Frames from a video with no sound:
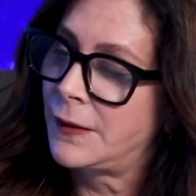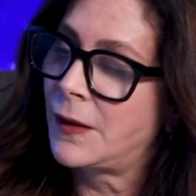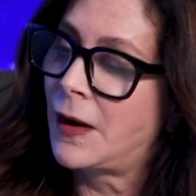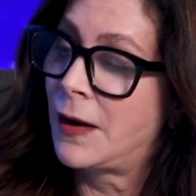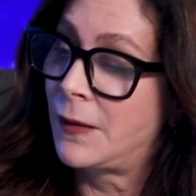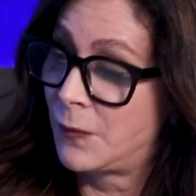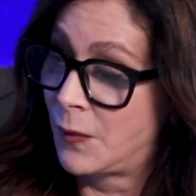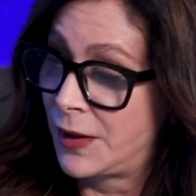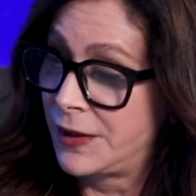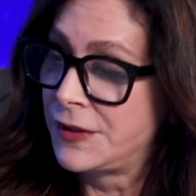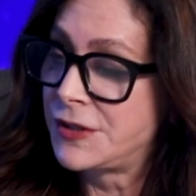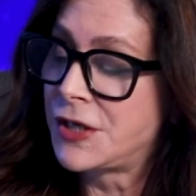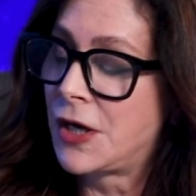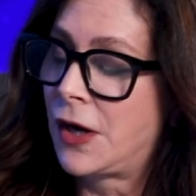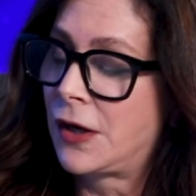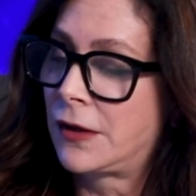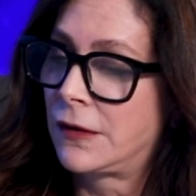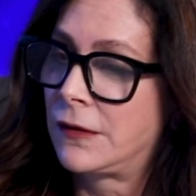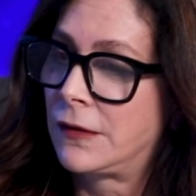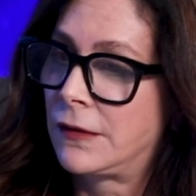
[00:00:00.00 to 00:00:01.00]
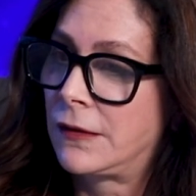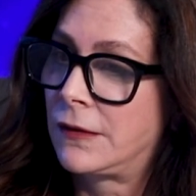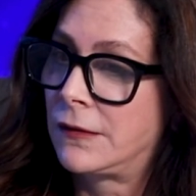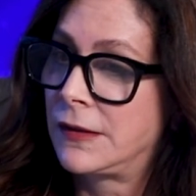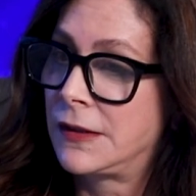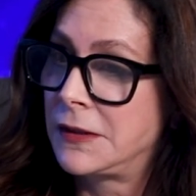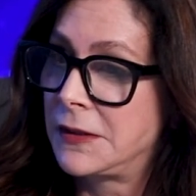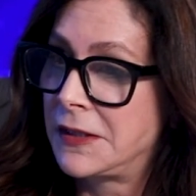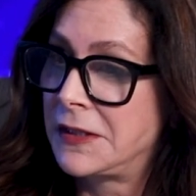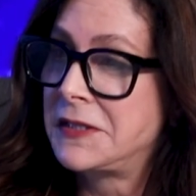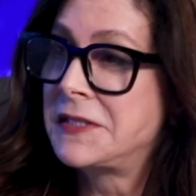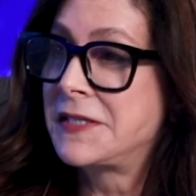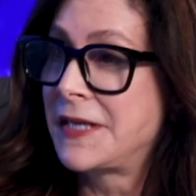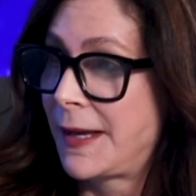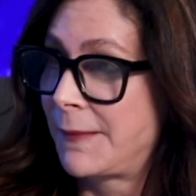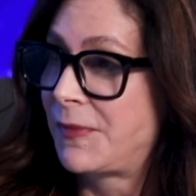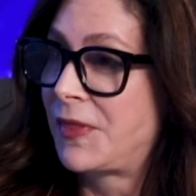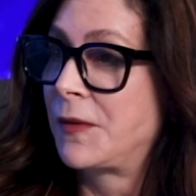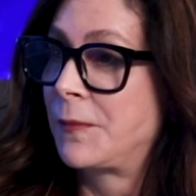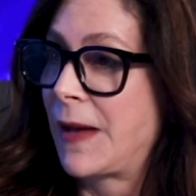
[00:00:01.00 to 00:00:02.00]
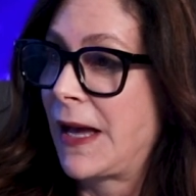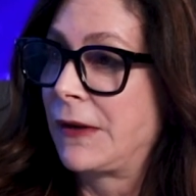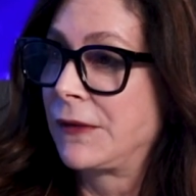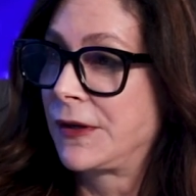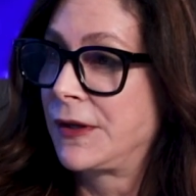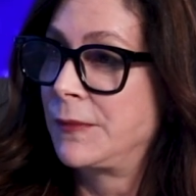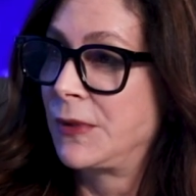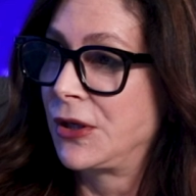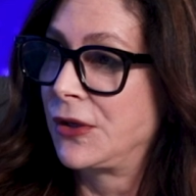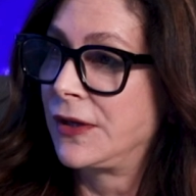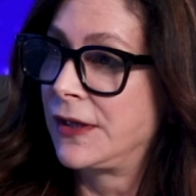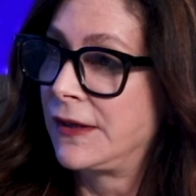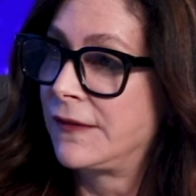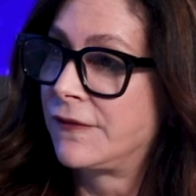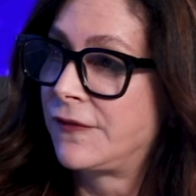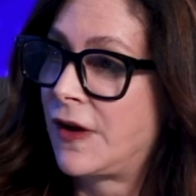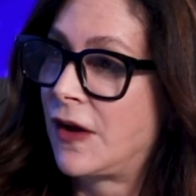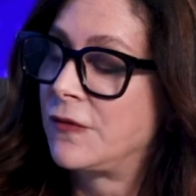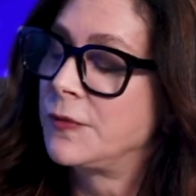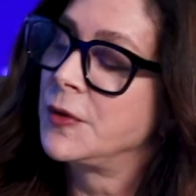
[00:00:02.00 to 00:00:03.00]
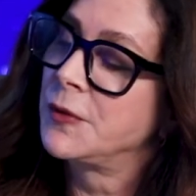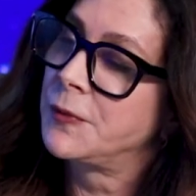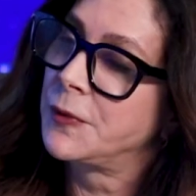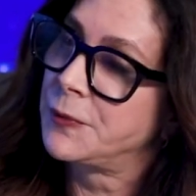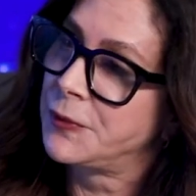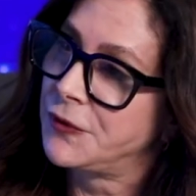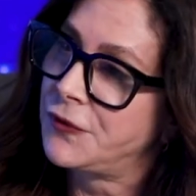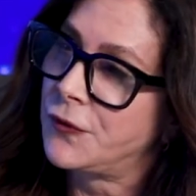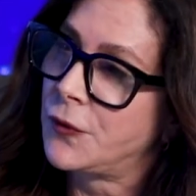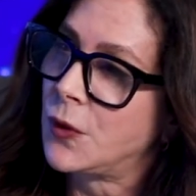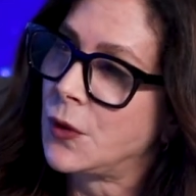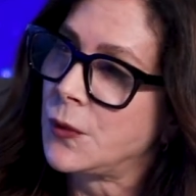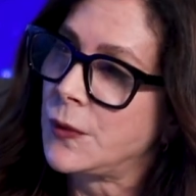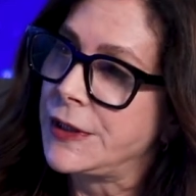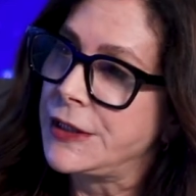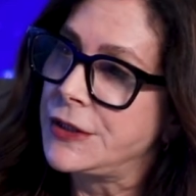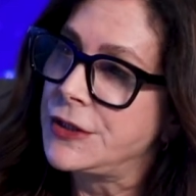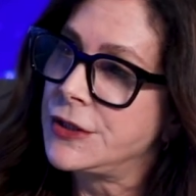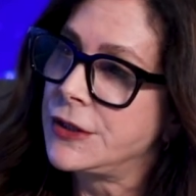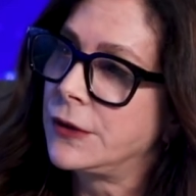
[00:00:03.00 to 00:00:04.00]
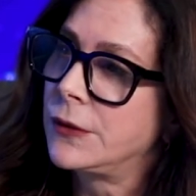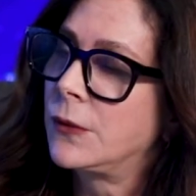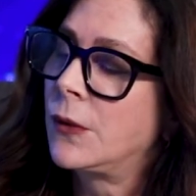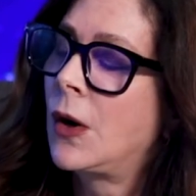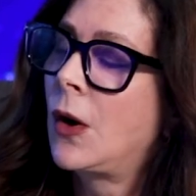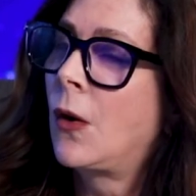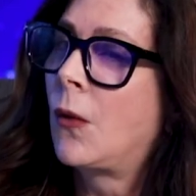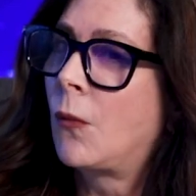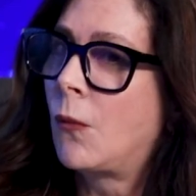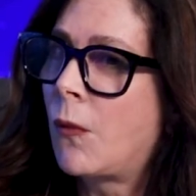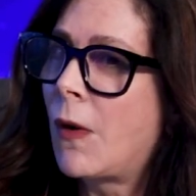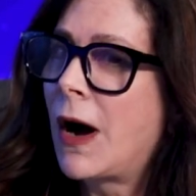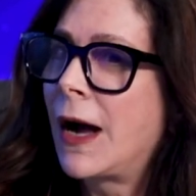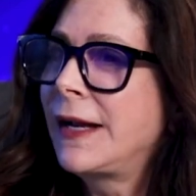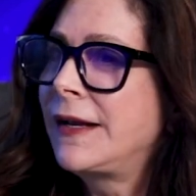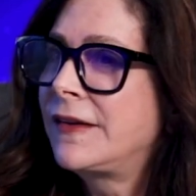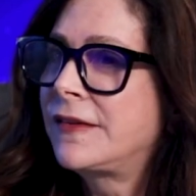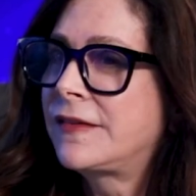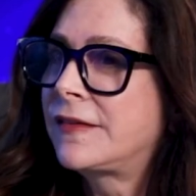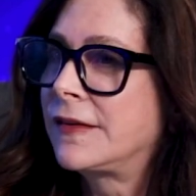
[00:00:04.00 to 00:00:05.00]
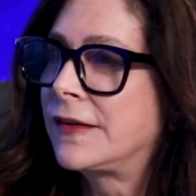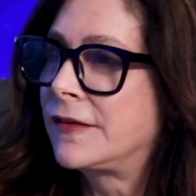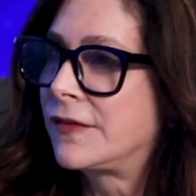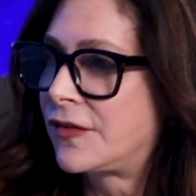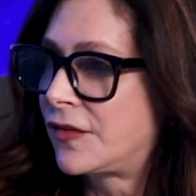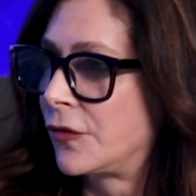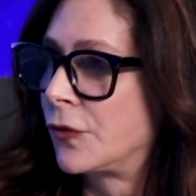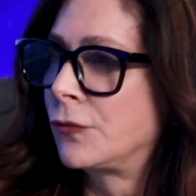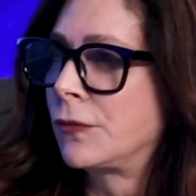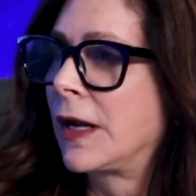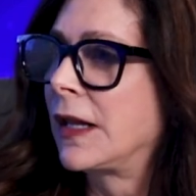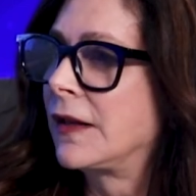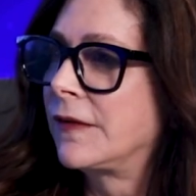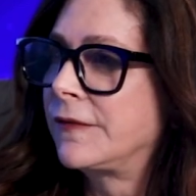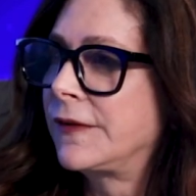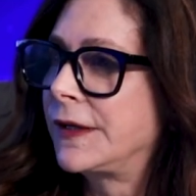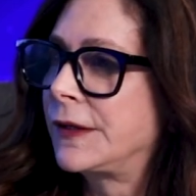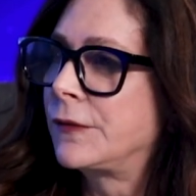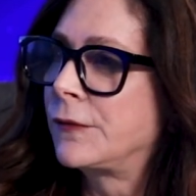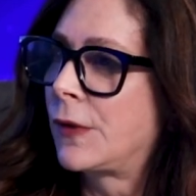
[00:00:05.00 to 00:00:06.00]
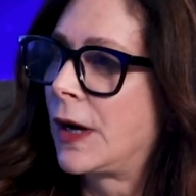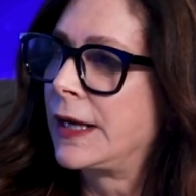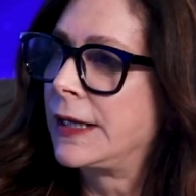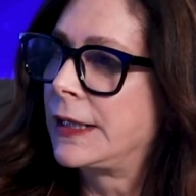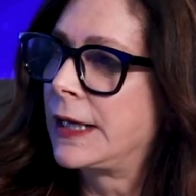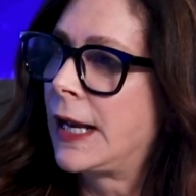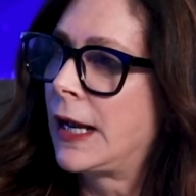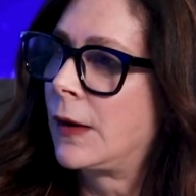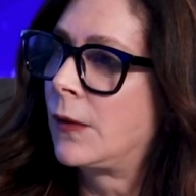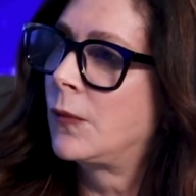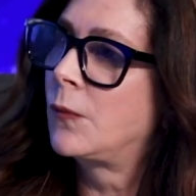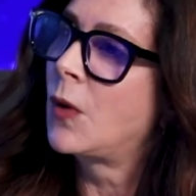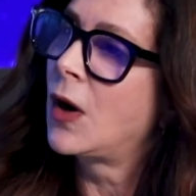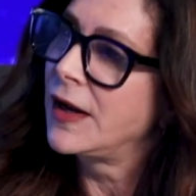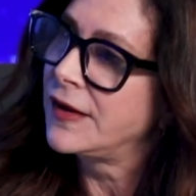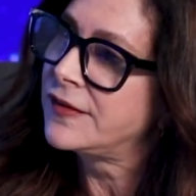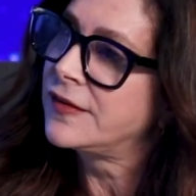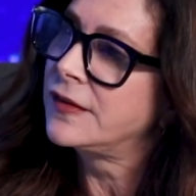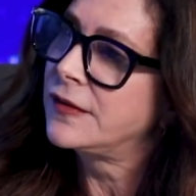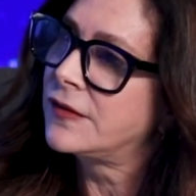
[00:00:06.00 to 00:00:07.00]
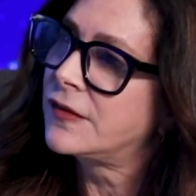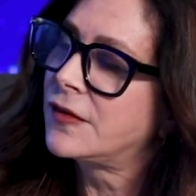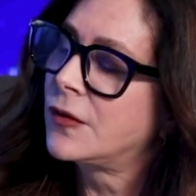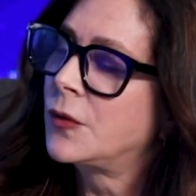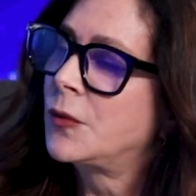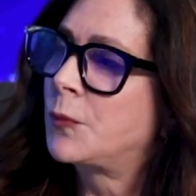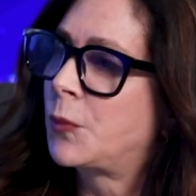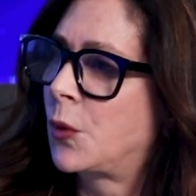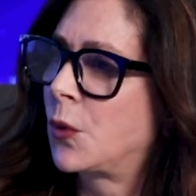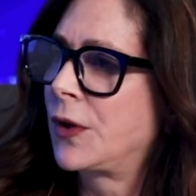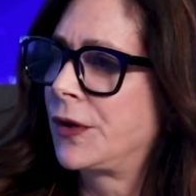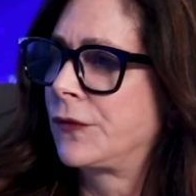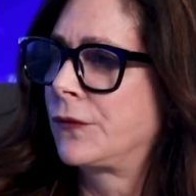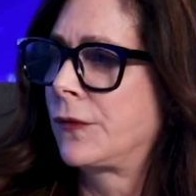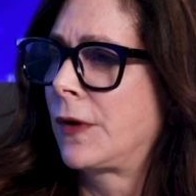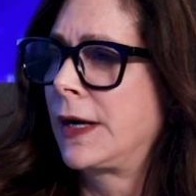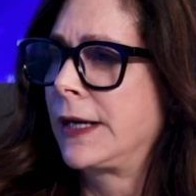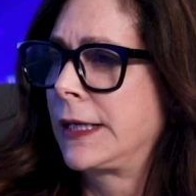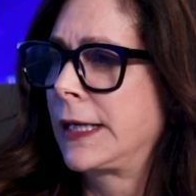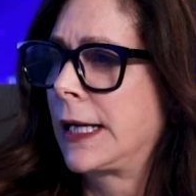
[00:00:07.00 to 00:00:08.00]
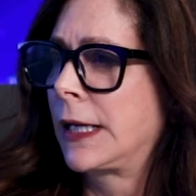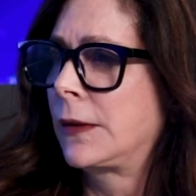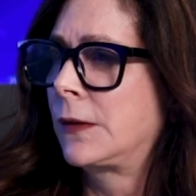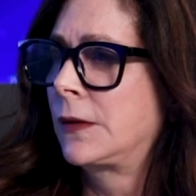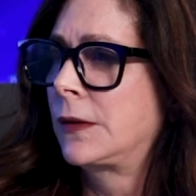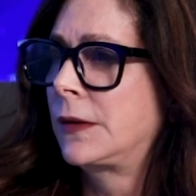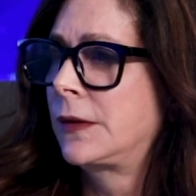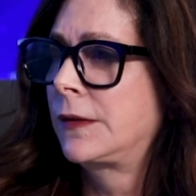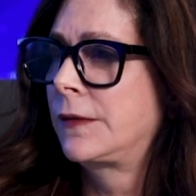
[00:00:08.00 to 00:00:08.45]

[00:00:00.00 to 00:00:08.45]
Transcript: I, I want to talk in depth about community involvement, but before sure. we do, why is it so relevant right now and why is not it so important right now?